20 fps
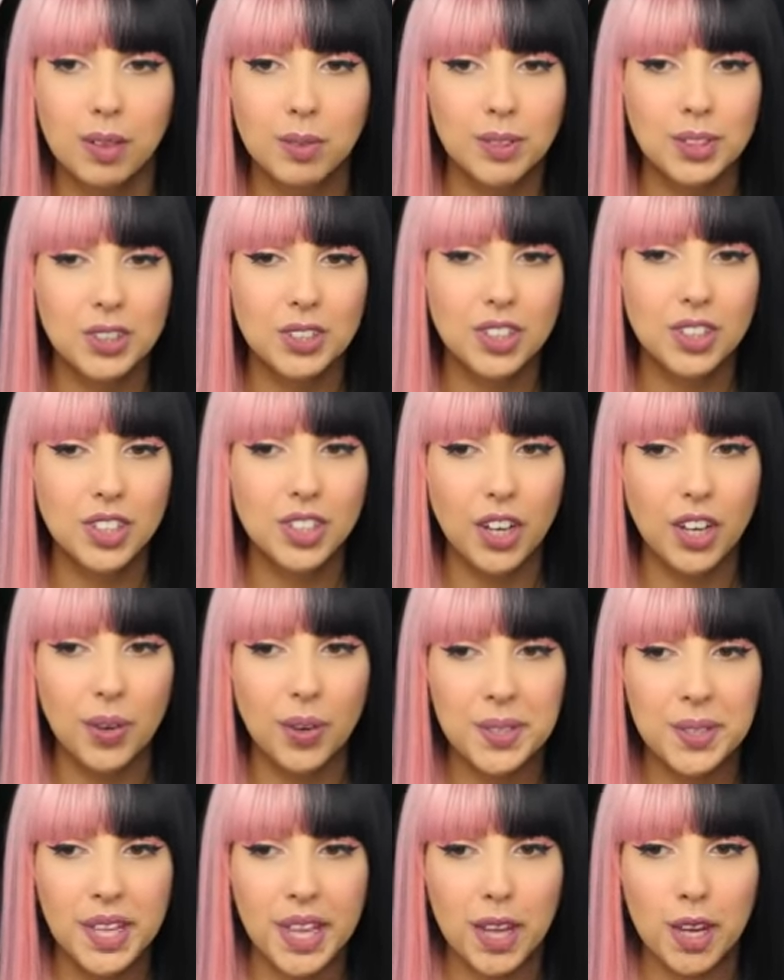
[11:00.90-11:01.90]
I'm just gonna go
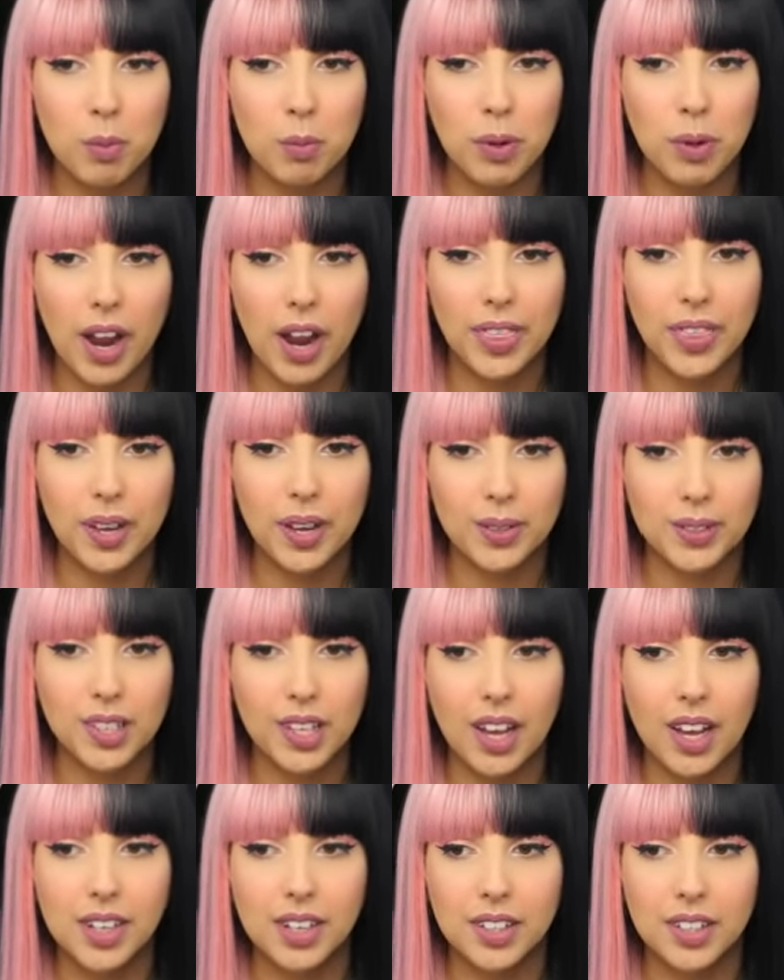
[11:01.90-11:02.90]
and take a breath
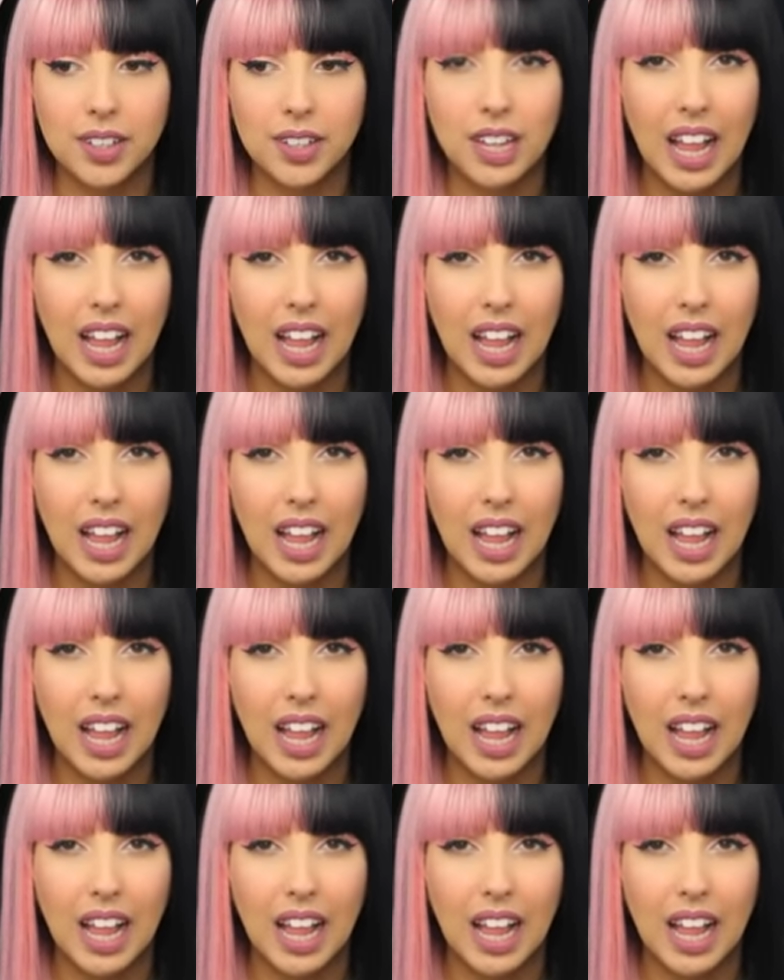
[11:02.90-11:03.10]
outside.